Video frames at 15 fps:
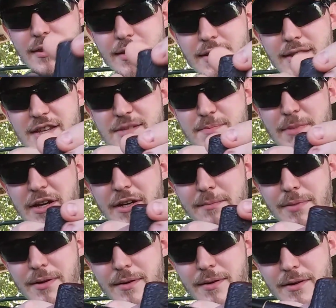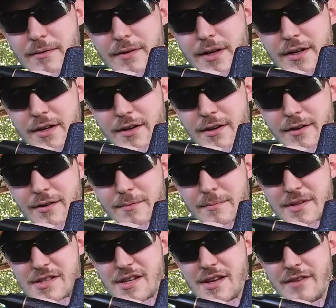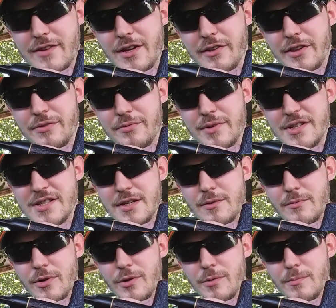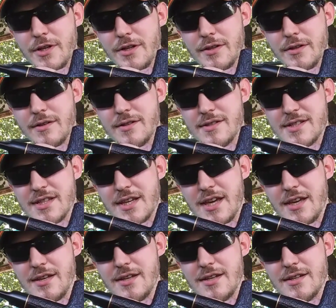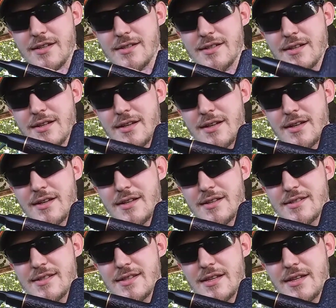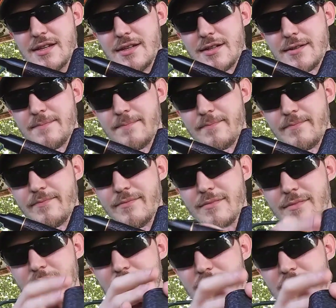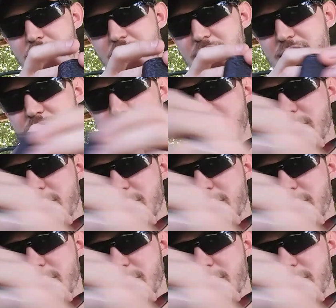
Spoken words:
this pipe right here, my Savinelli 310 Roma. It's the KS. It's the king size